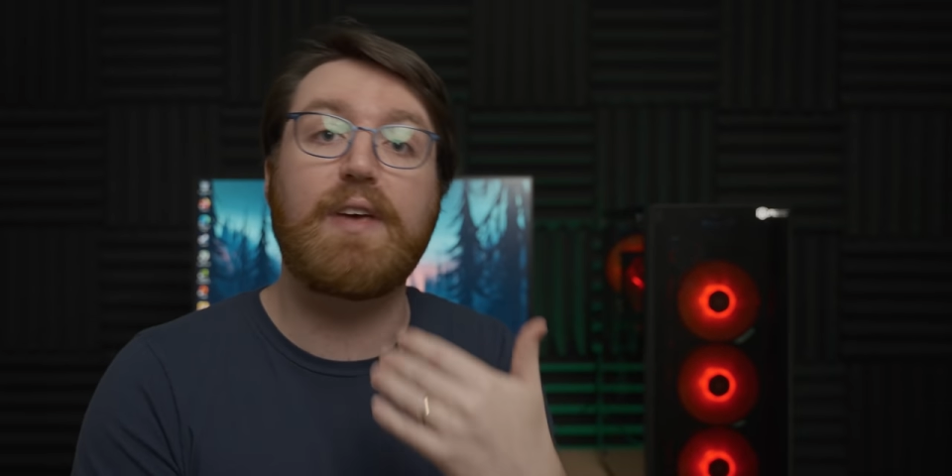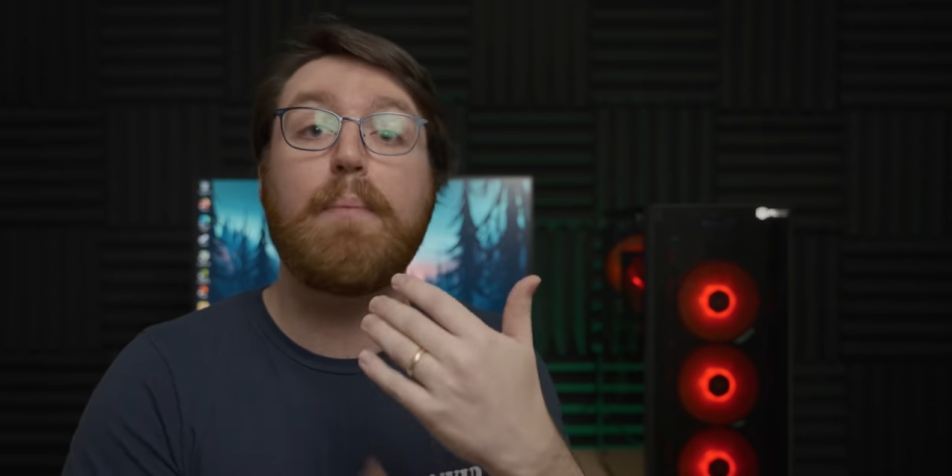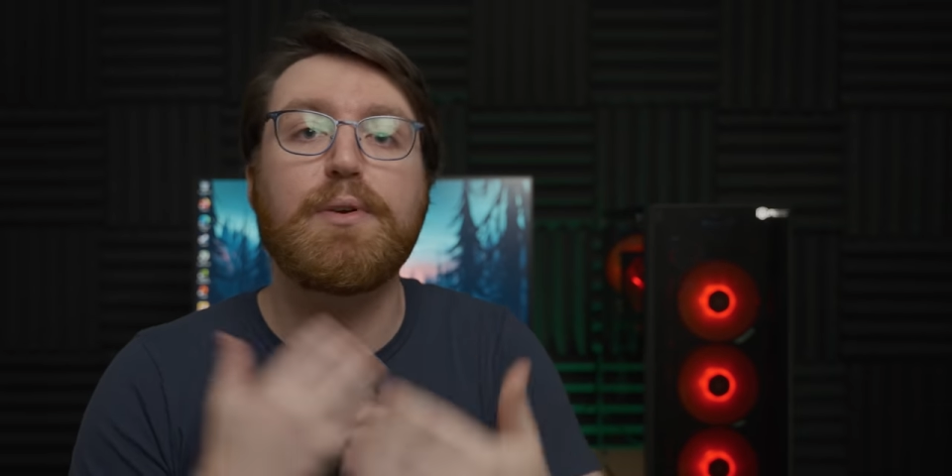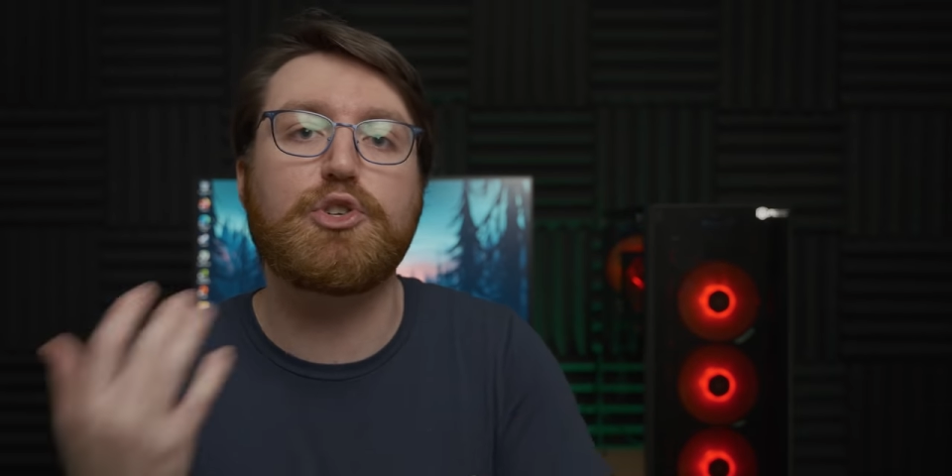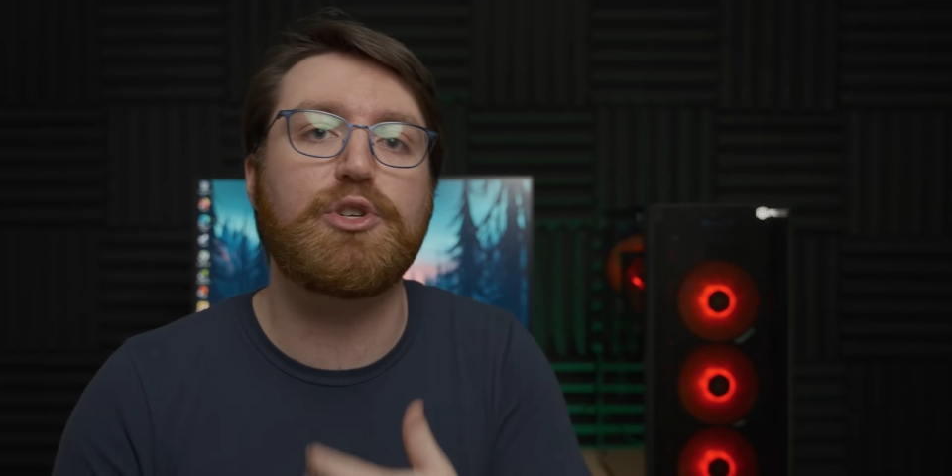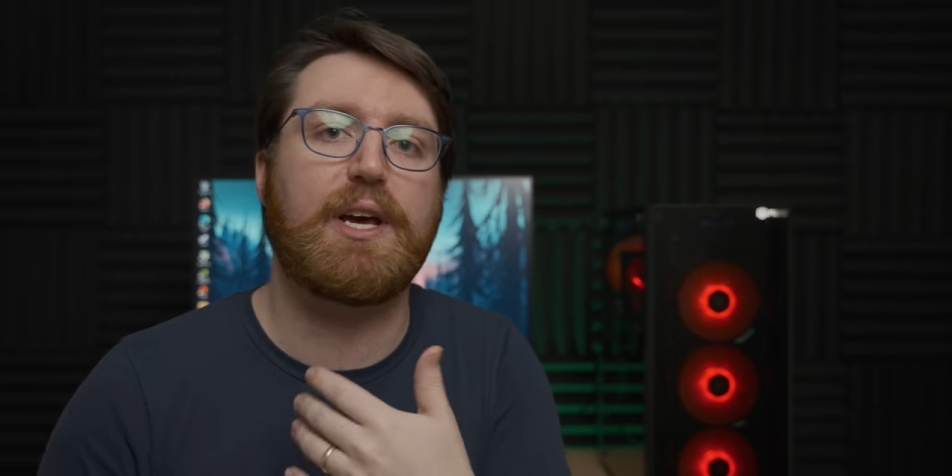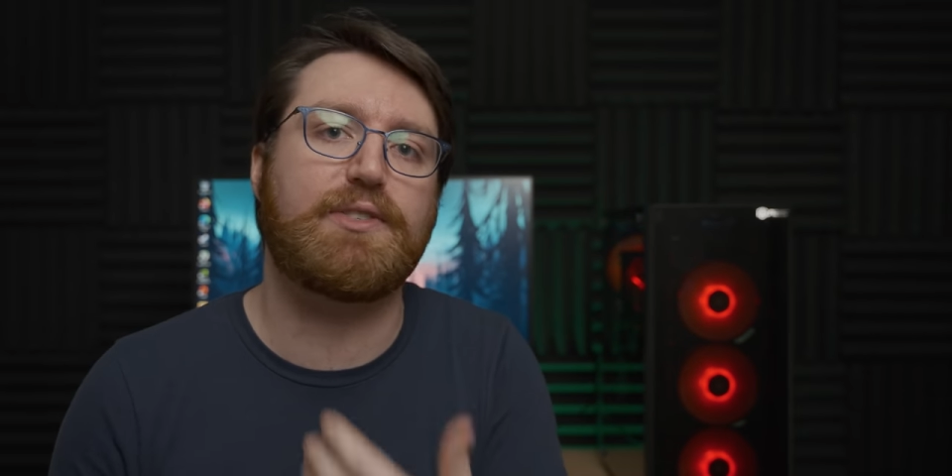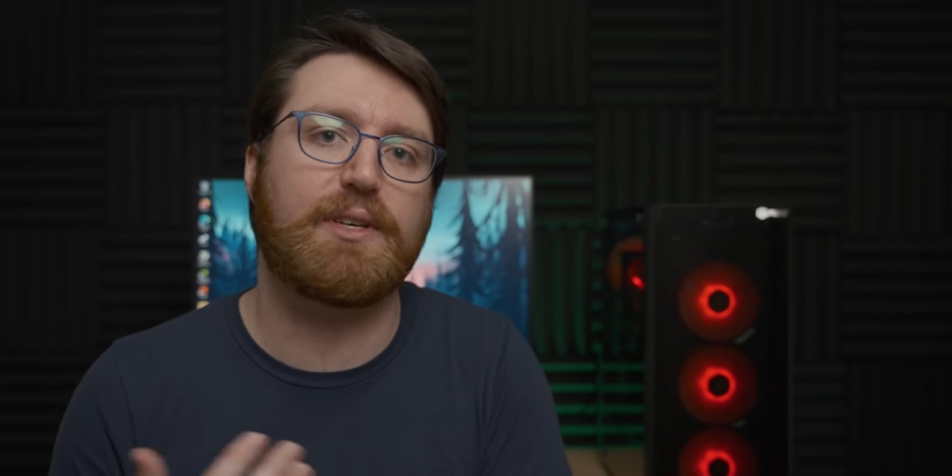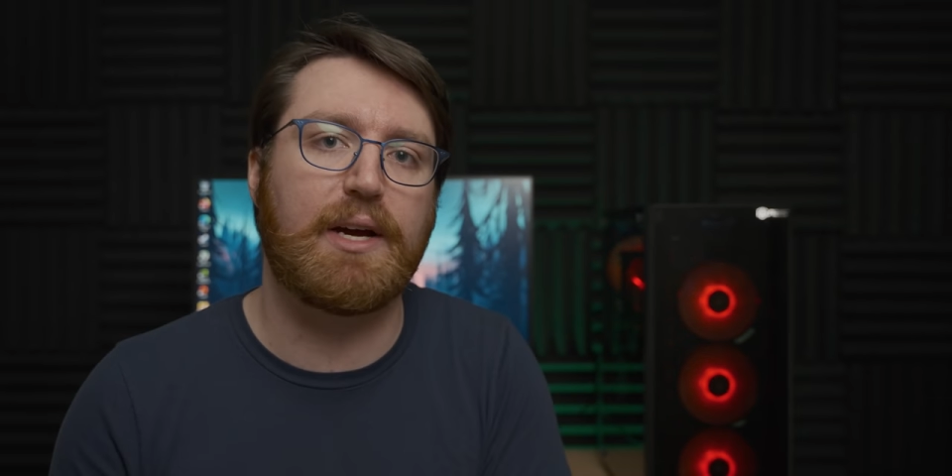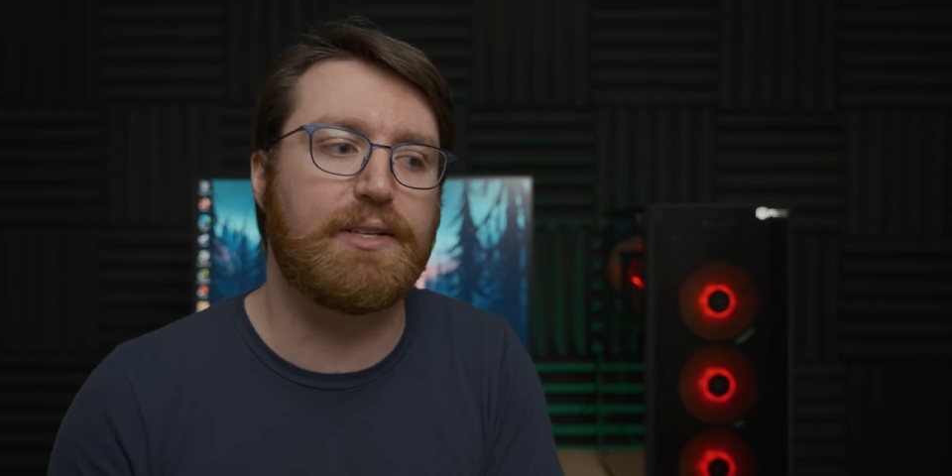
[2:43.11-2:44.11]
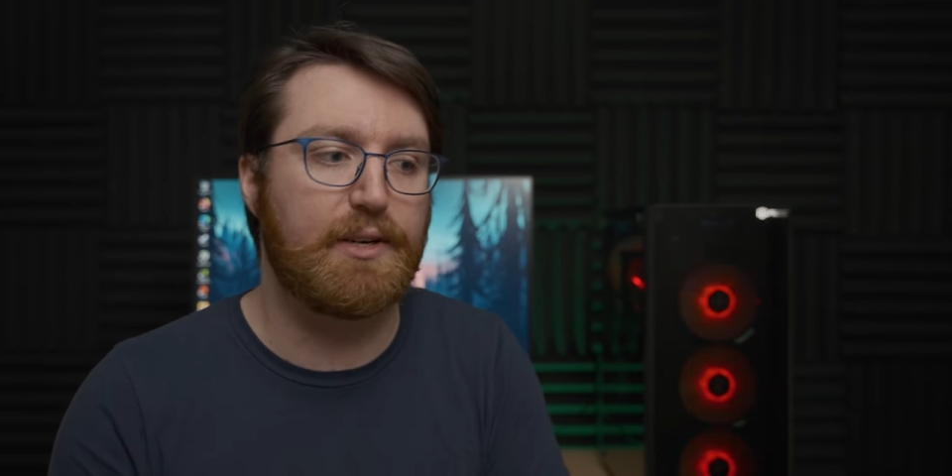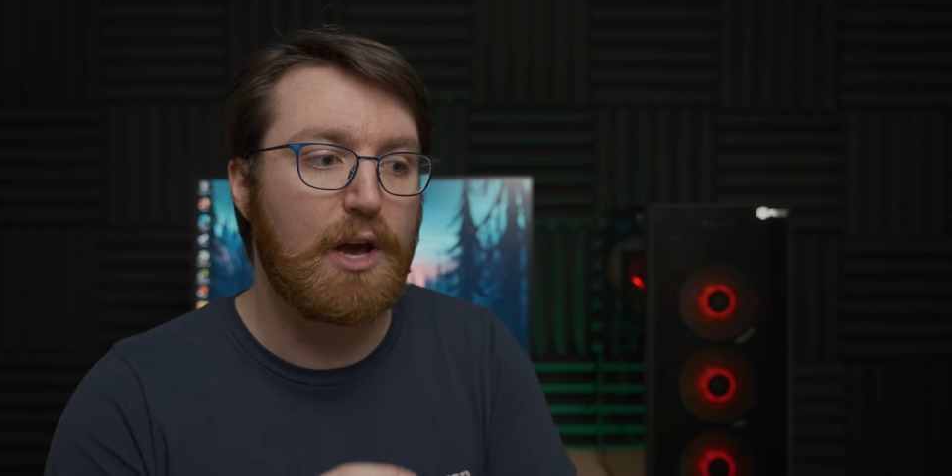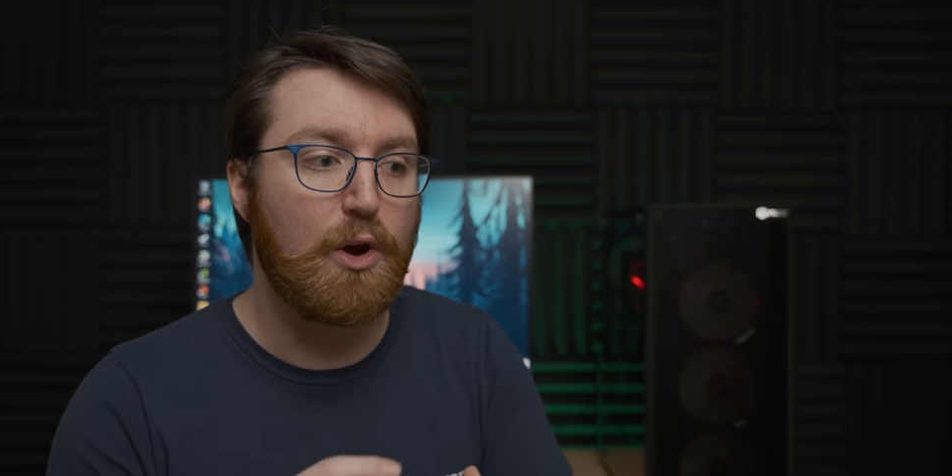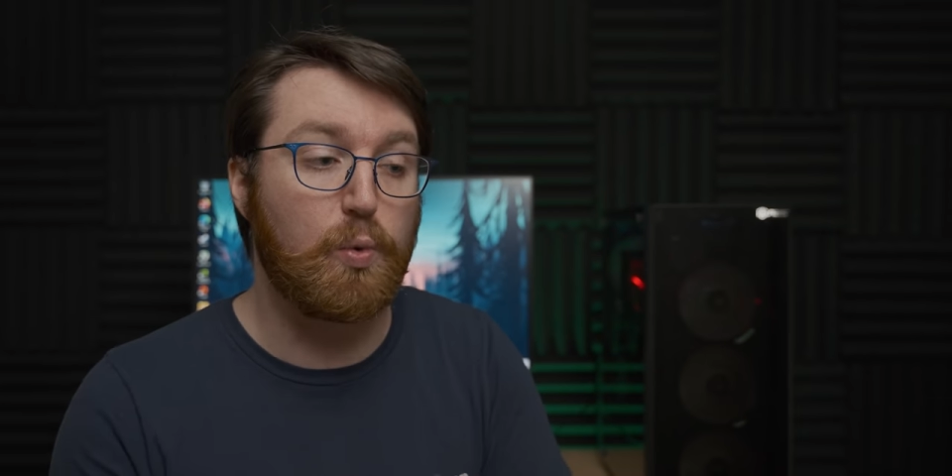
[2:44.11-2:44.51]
temperature testing I did